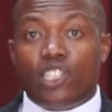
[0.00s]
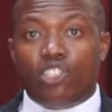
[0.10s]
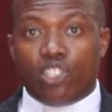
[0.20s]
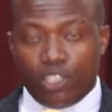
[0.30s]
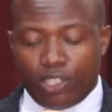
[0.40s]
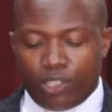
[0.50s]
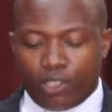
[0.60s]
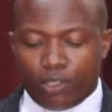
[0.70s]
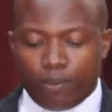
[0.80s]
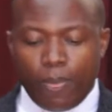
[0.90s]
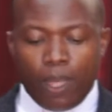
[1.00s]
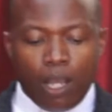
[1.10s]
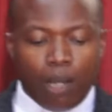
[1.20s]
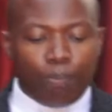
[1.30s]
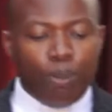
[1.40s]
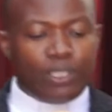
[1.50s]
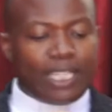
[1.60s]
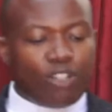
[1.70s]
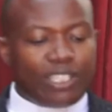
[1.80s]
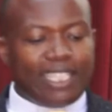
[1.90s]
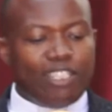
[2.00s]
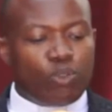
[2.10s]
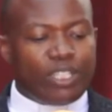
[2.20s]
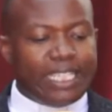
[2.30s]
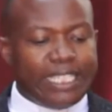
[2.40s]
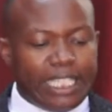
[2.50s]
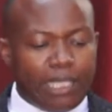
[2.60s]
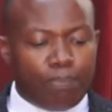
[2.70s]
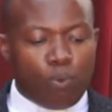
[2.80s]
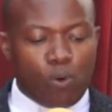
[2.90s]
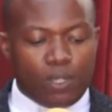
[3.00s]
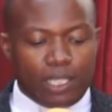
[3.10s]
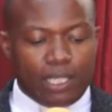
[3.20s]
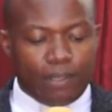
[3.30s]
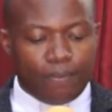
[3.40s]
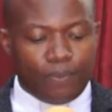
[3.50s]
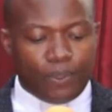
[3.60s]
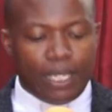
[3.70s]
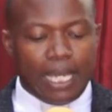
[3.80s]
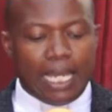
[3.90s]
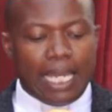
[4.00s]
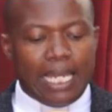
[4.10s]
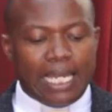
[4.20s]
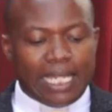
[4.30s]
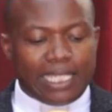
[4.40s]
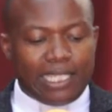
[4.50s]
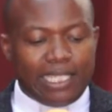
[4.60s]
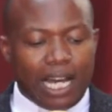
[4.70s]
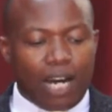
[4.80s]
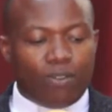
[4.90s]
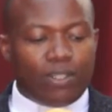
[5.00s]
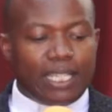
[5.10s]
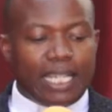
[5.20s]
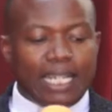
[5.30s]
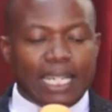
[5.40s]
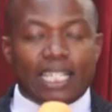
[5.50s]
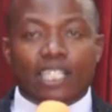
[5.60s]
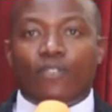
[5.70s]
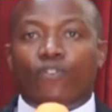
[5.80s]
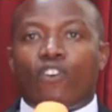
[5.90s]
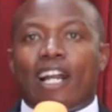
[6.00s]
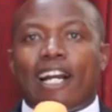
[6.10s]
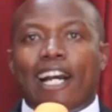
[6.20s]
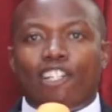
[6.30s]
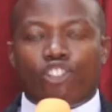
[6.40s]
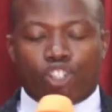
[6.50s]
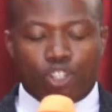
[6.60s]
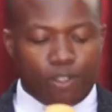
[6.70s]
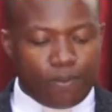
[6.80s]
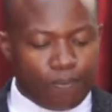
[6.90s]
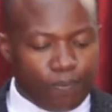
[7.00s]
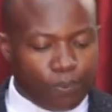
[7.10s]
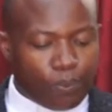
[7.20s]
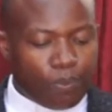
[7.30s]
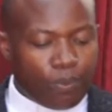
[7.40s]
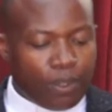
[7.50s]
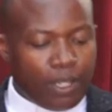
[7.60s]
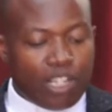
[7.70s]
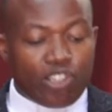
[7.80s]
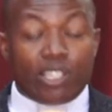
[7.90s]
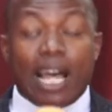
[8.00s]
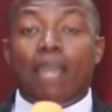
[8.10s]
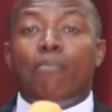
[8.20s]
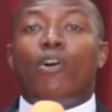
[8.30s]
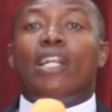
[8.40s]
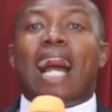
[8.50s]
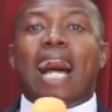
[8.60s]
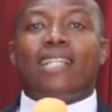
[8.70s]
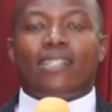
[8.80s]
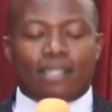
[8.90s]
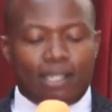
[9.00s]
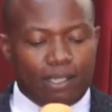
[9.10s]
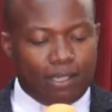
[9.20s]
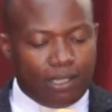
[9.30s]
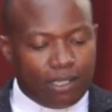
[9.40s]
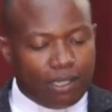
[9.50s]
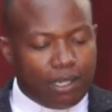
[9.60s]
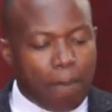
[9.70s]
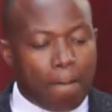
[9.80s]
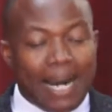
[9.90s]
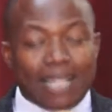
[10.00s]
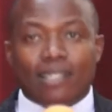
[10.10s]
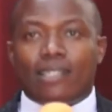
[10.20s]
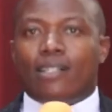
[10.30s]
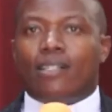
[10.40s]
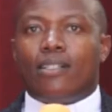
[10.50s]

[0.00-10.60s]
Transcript: is Jesus, put out into the deep water and let down the nets for a catch. Simon answered, Master,